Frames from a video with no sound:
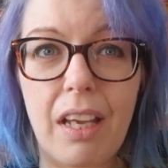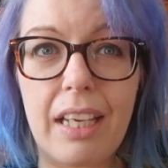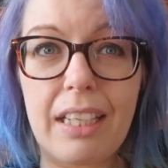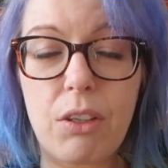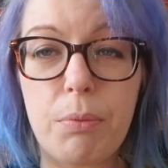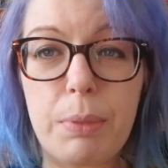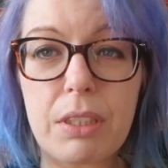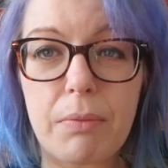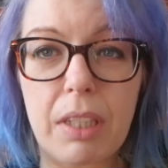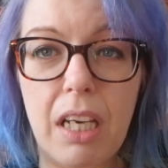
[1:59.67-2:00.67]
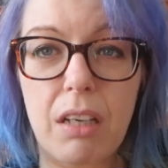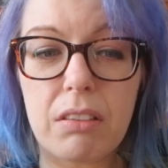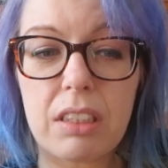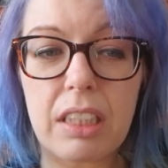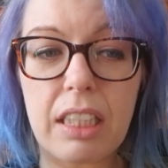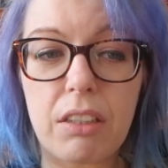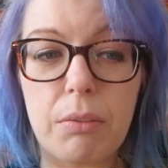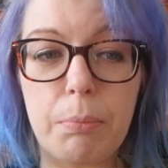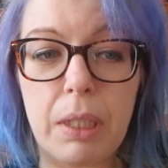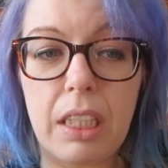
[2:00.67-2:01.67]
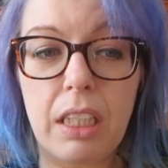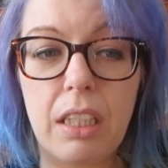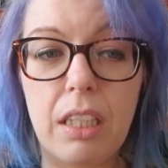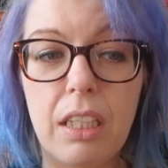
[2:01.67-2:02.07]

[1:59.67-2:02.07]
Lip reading: It could be something else. It could be,